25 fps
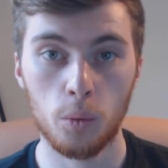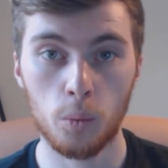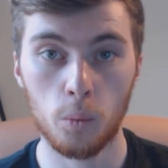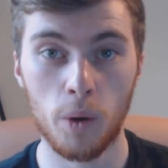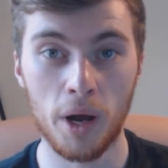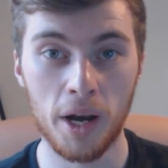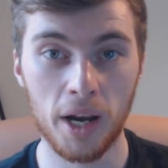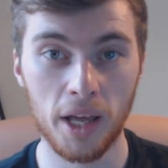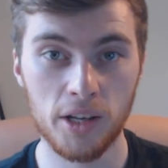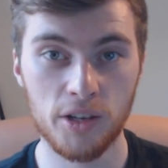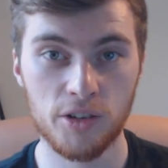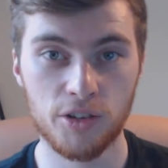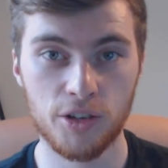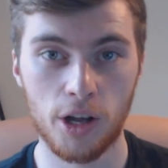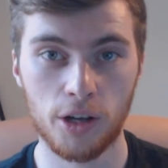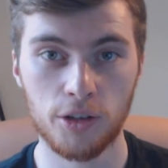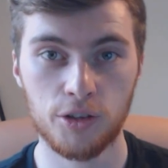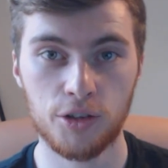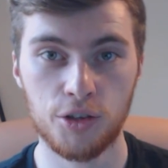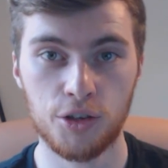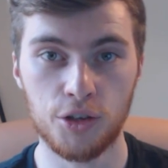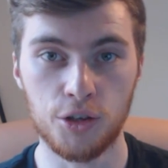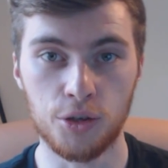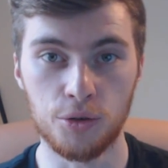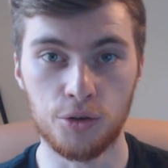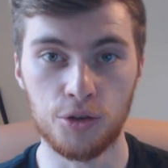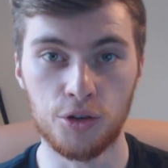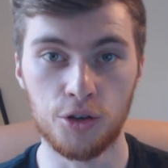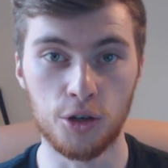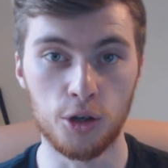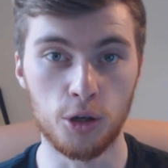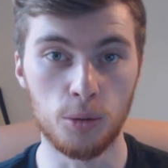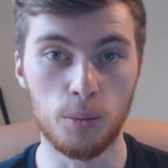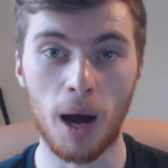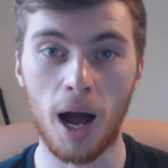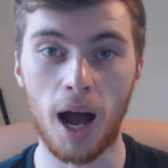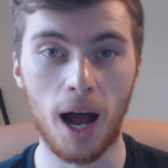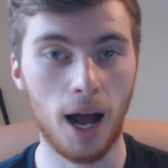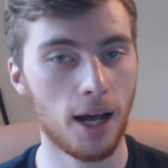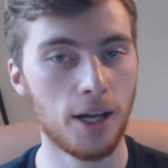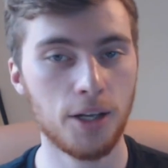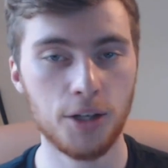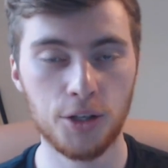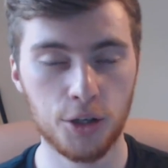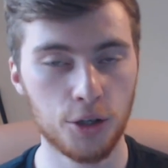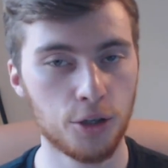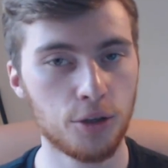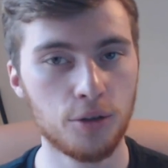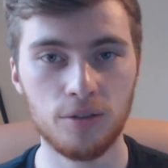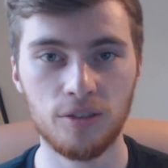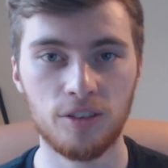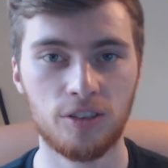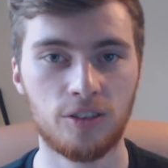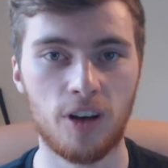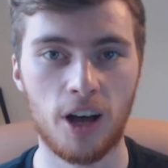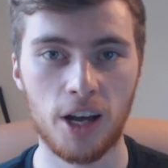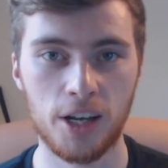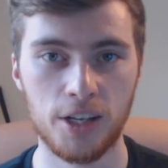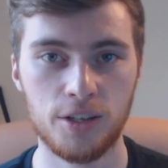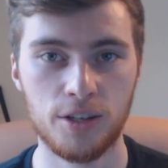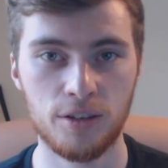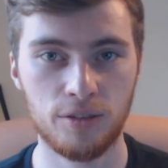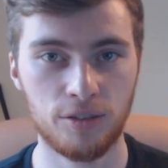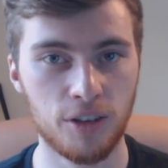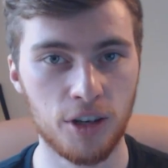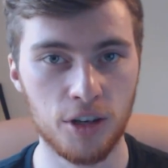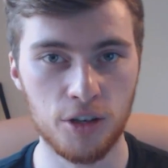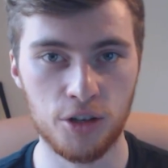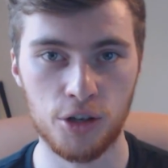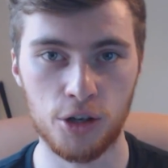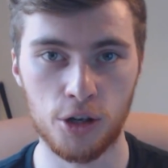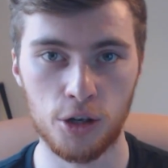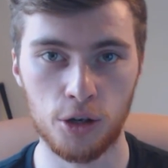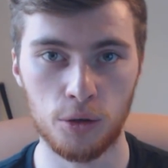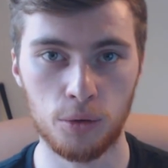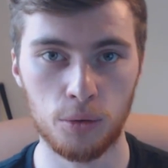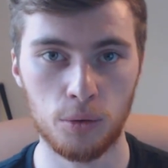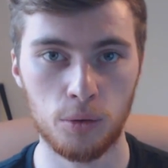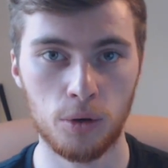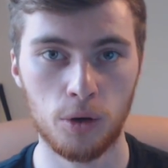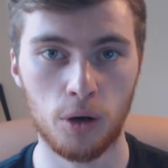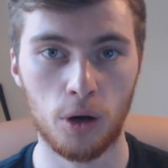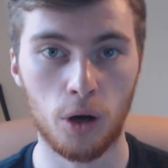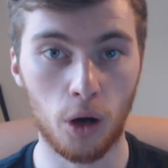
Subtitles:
When I started YouTube, I couldn't find a video